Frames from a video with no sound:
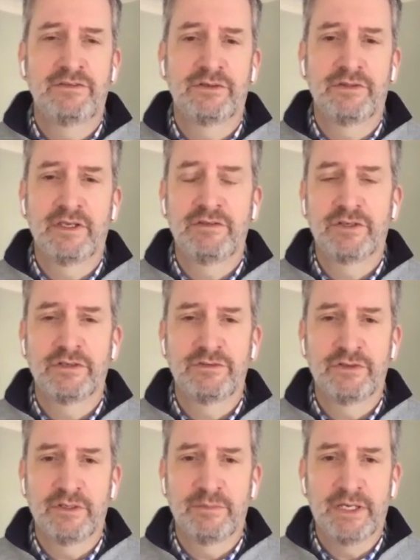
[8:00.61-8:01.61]
or things they're
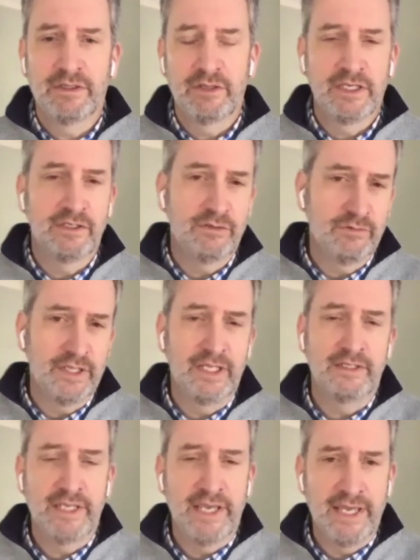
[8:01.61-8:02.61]
concerned about, they can do that at
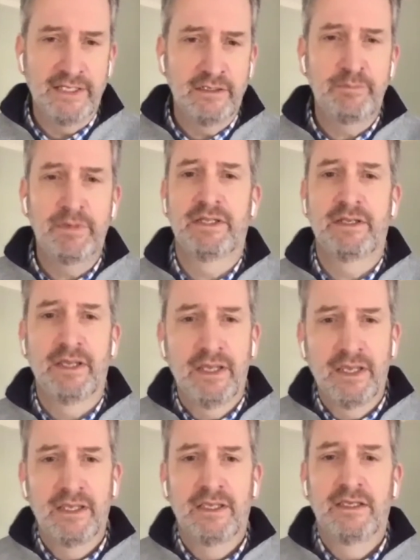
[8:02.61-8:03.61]
the end. But,
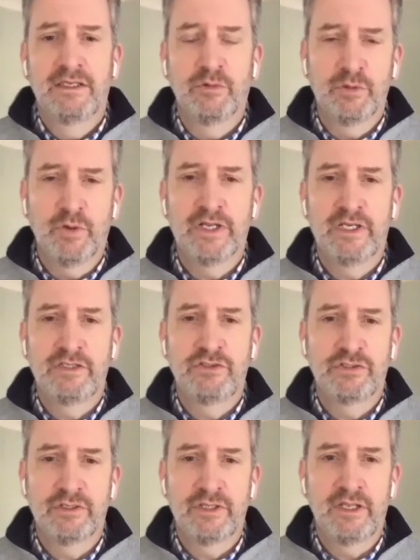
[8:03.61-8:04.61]
we want to
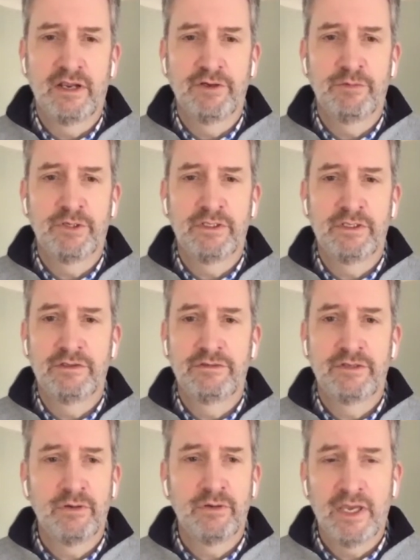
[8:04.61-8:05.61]
ensure that everyone is
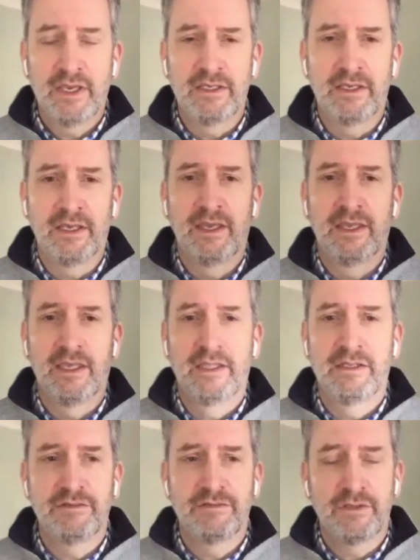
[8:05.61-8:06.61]
okay. And
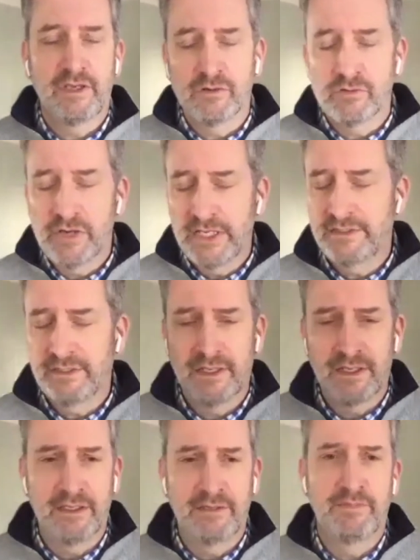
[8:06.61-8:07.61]
it's a great
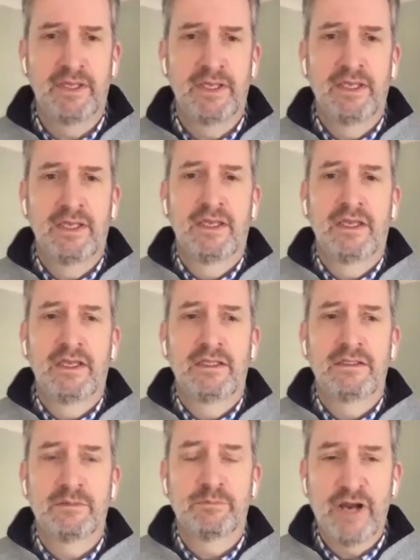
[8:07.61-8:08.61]
time
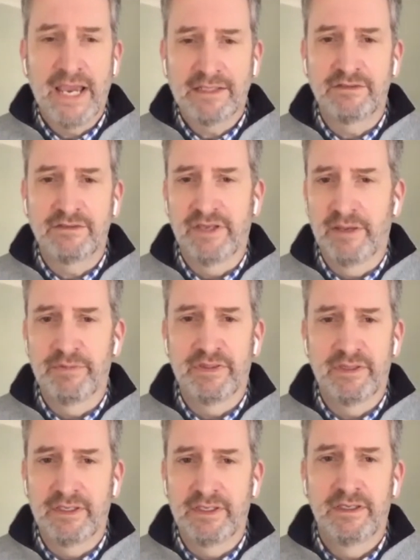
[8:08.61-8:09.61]
to practice
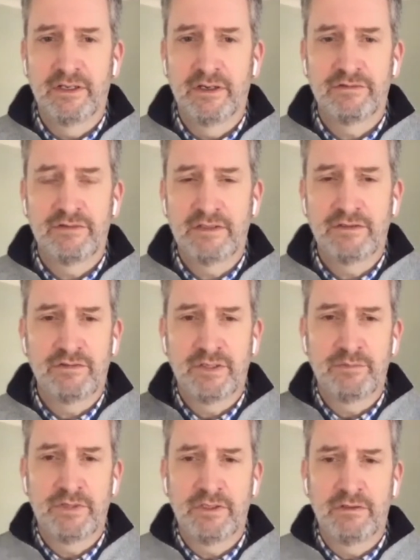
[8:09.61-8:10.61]
empathy. It's not just
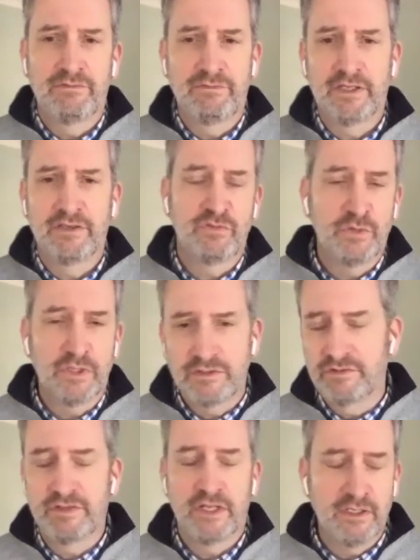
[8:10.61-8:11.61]
something you flick a switch and
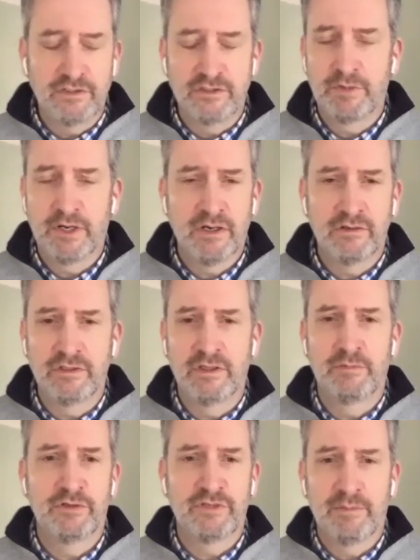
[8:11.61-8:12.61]
suddenly tomorrow you're the
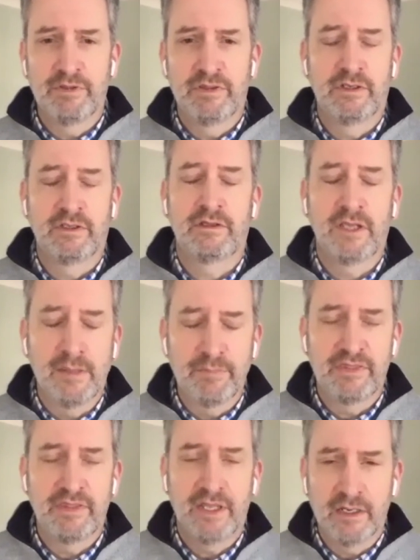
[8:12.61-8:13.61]
most
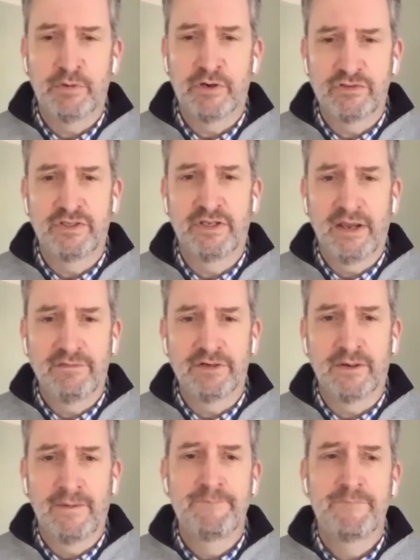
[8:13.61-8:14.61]
empathetic person ever,